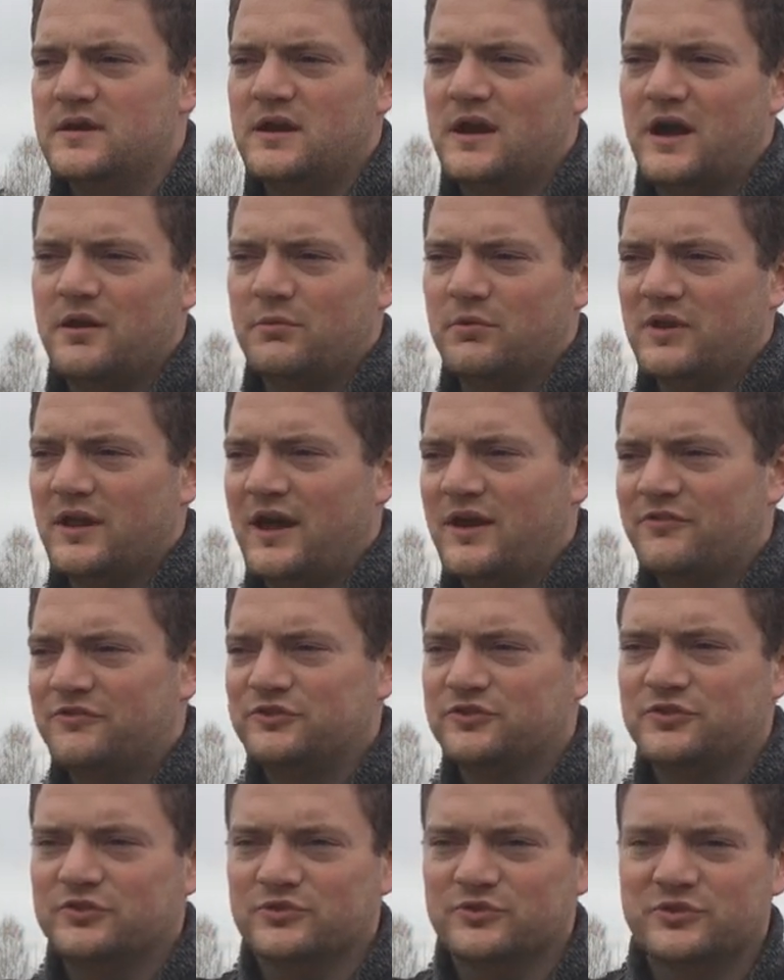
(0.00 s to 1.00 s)
I will have
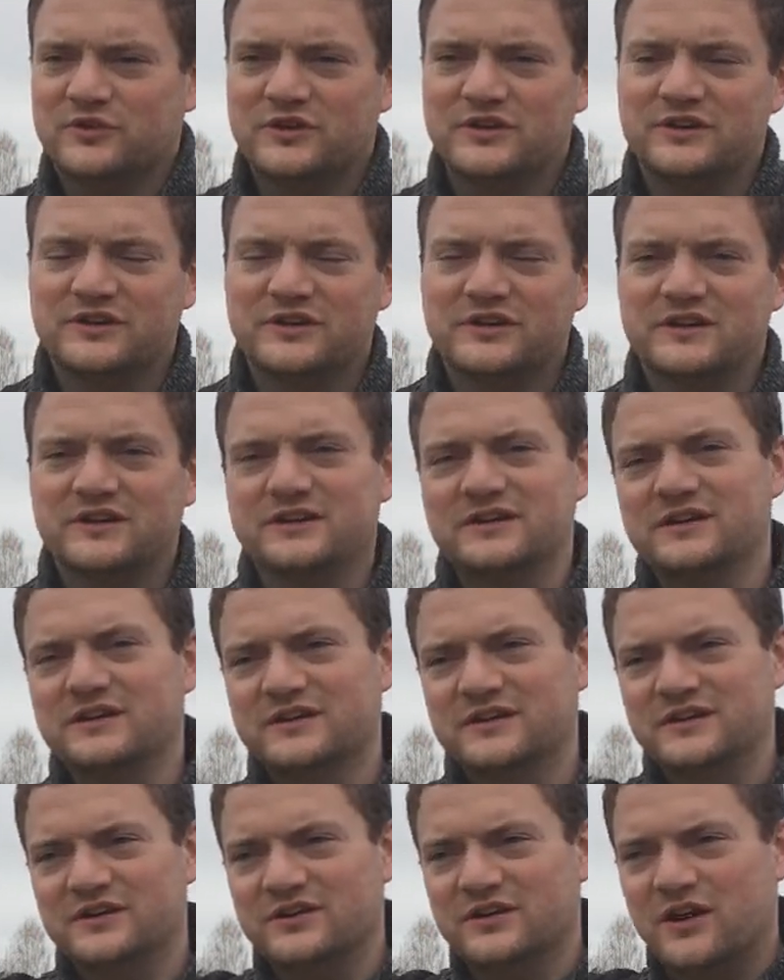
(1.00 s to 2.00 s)
to
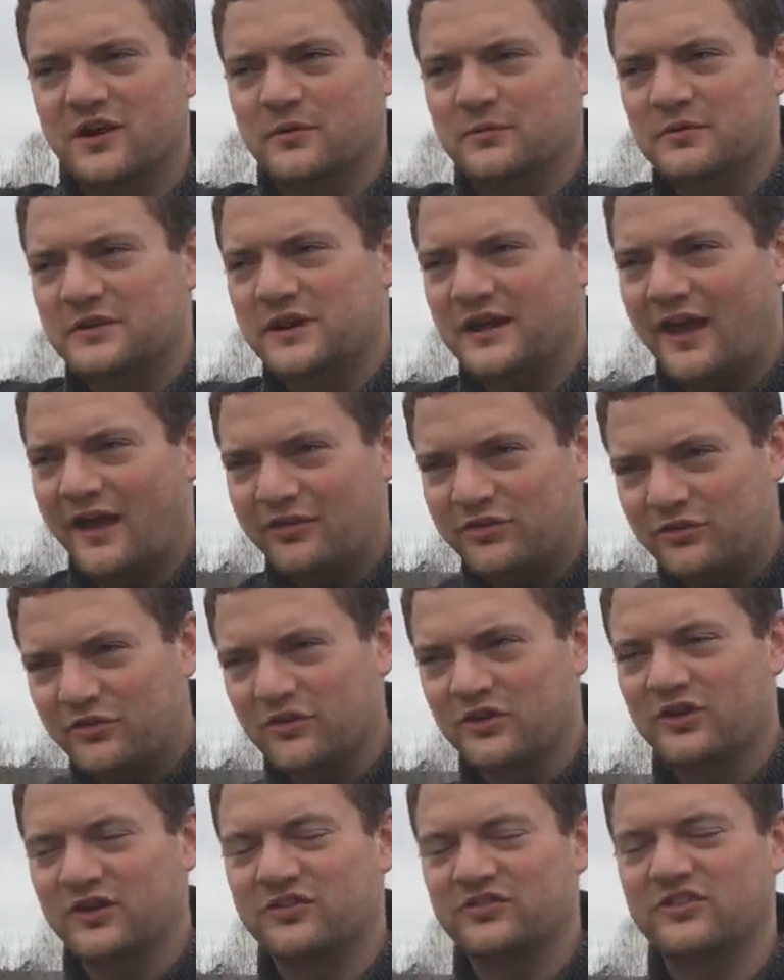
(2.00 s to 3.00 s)
get
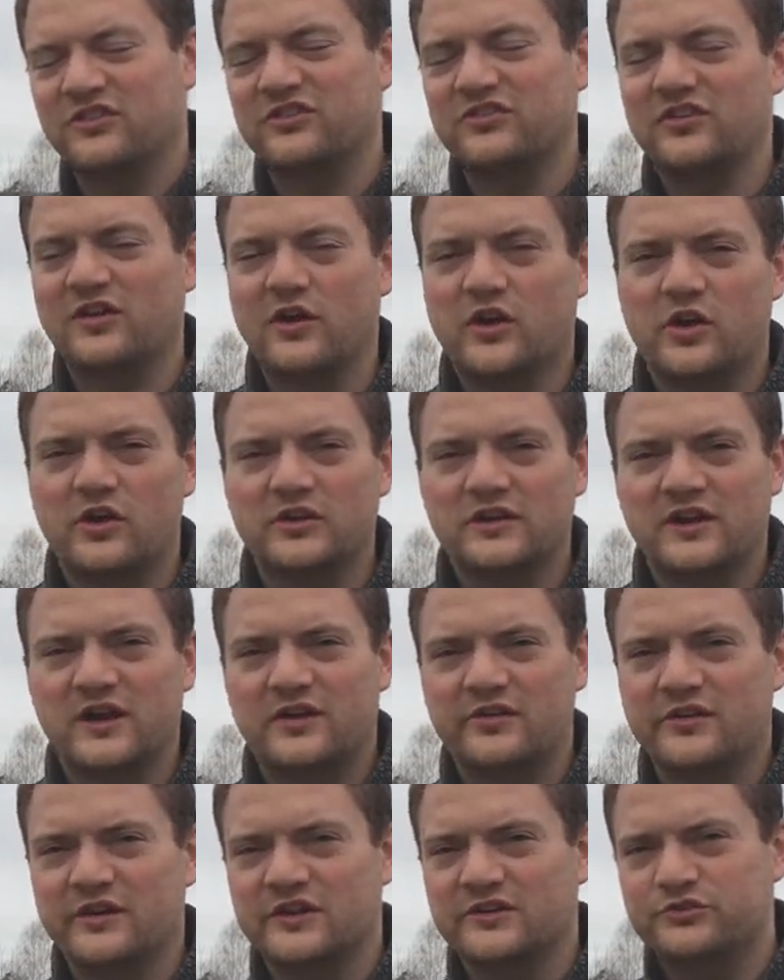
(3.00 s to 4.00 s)
existing garden
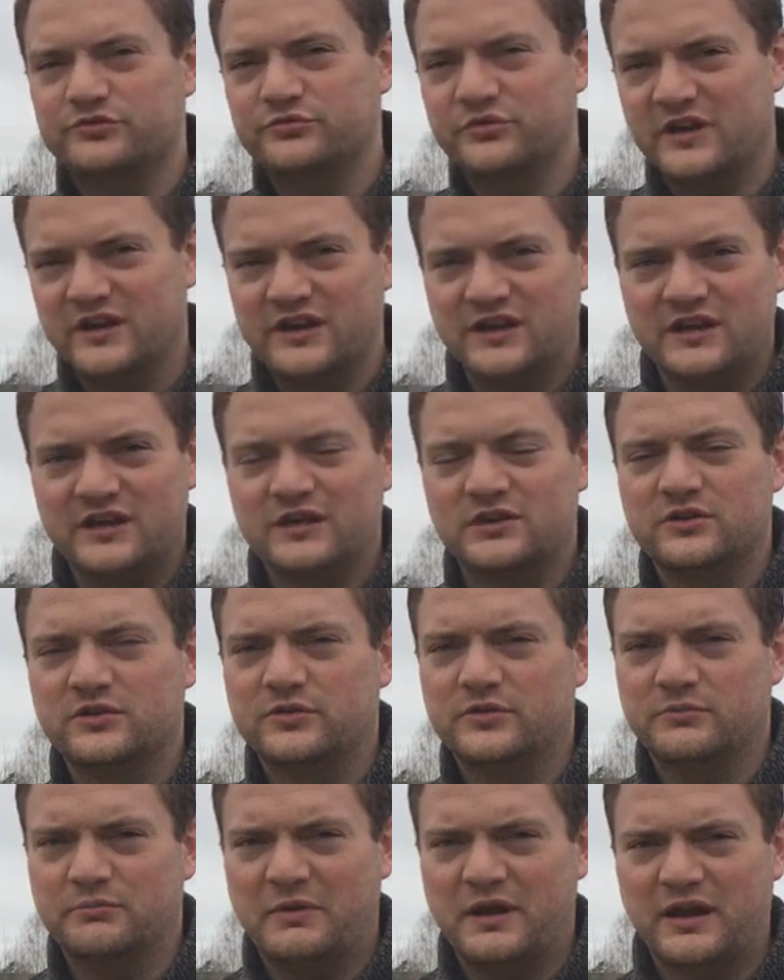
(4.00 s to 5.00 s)
areas ready
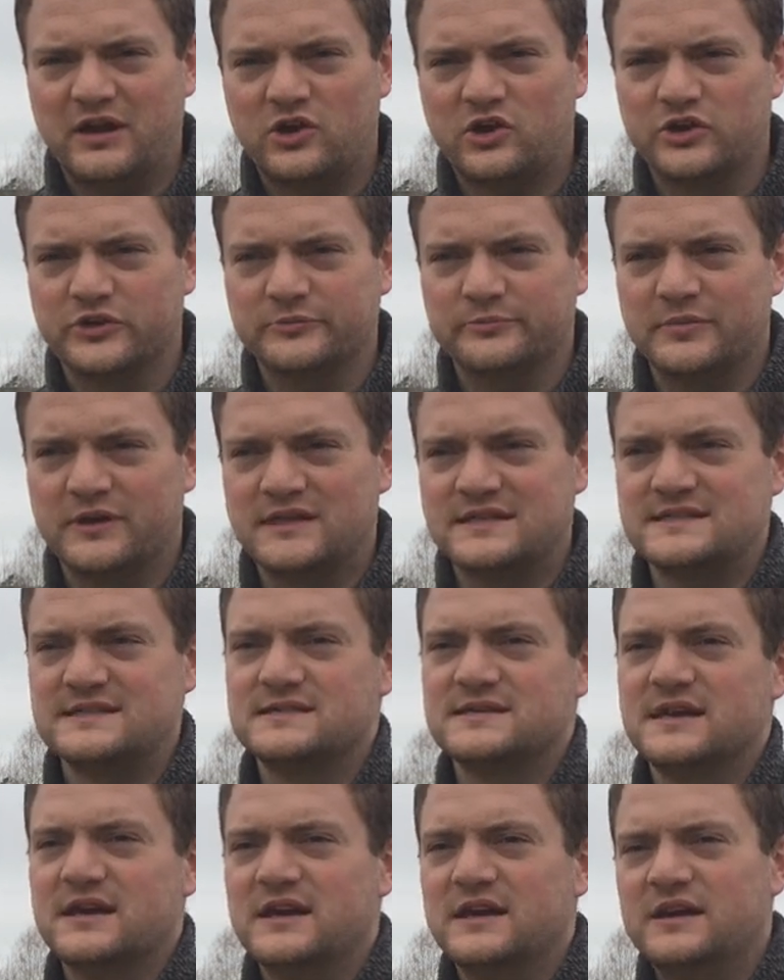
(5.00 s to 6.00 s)
and make garden
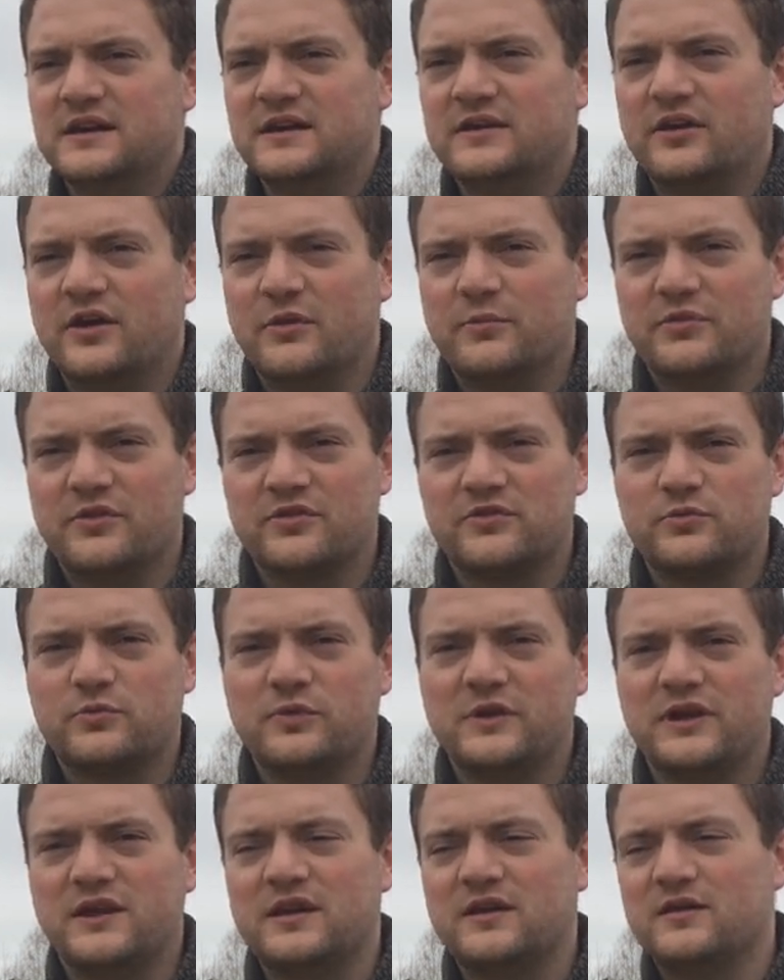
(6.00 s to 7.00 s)
beds. This
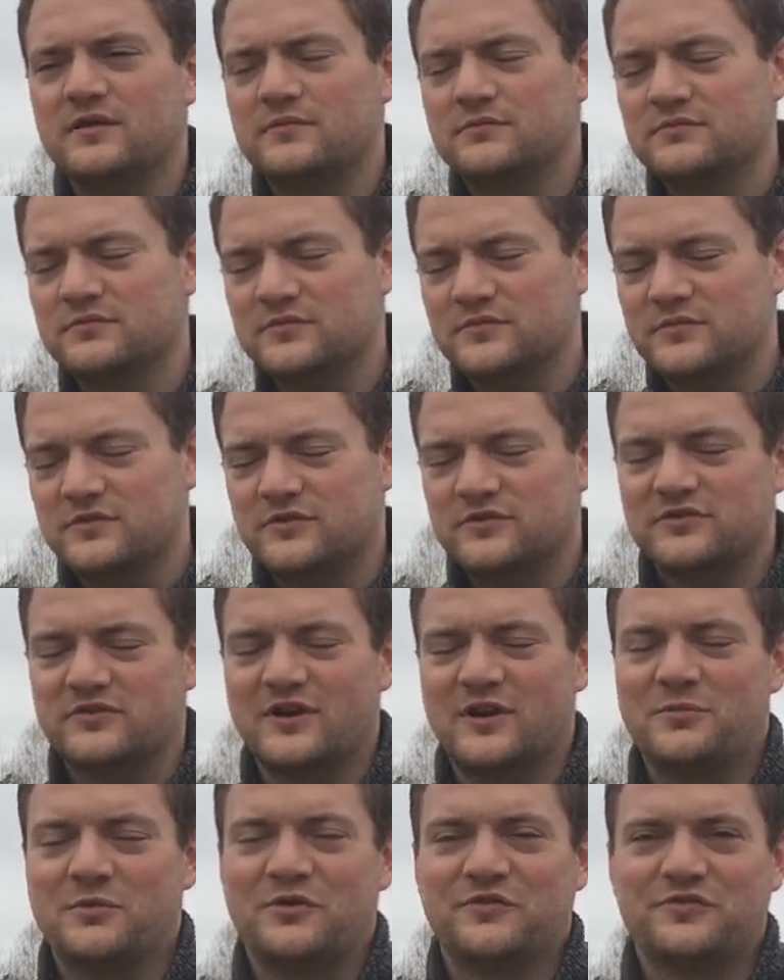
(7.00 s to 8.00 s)
week,
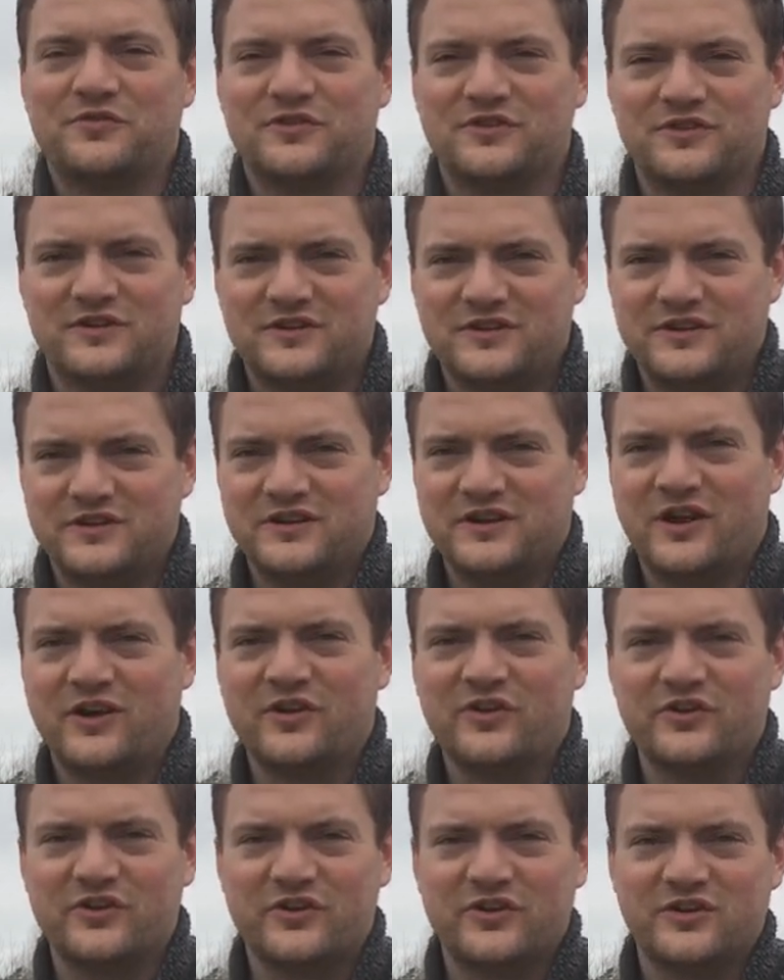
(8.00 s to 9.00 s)
some of the
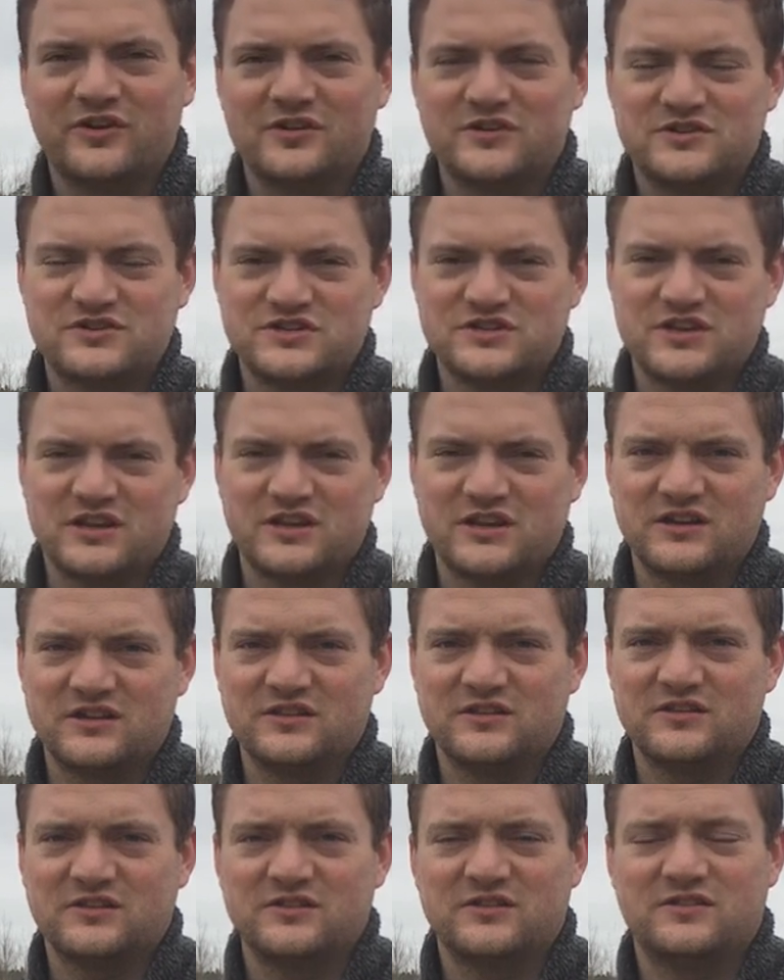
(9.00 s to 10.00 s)
younger
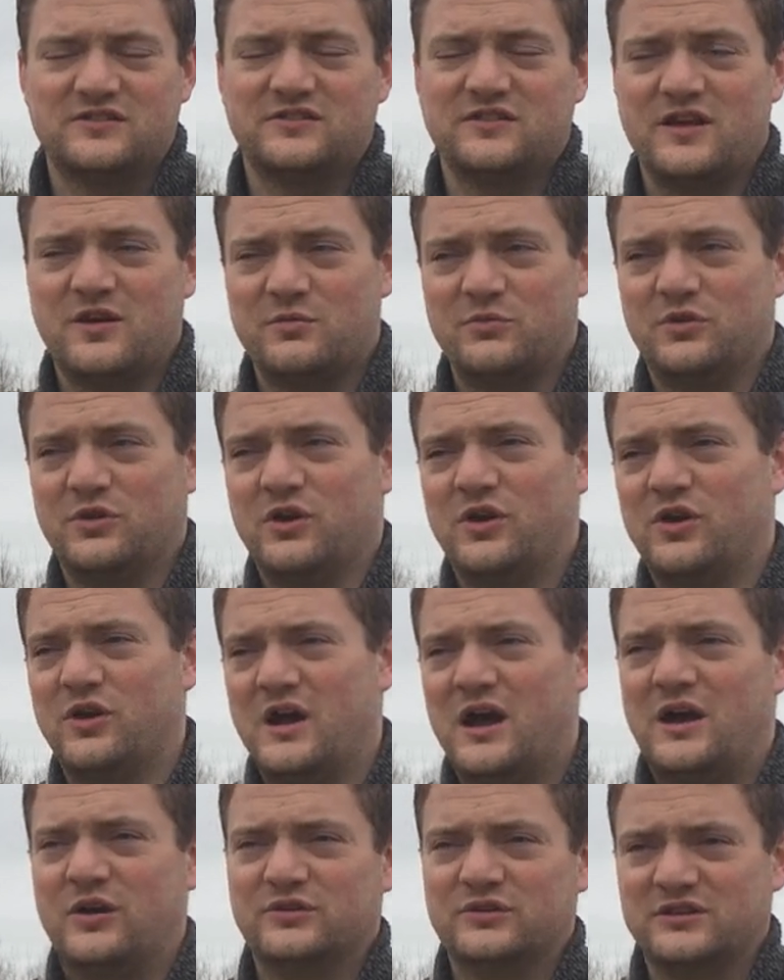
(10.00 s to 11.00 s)
chickens, they will go
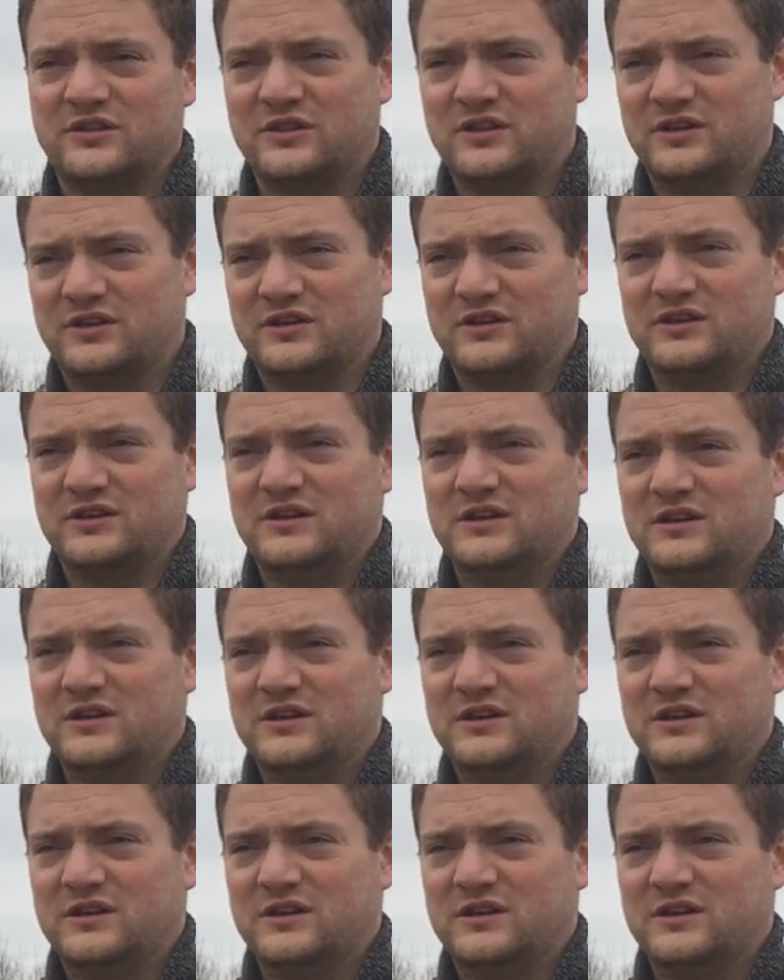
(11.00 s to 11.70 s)
out in the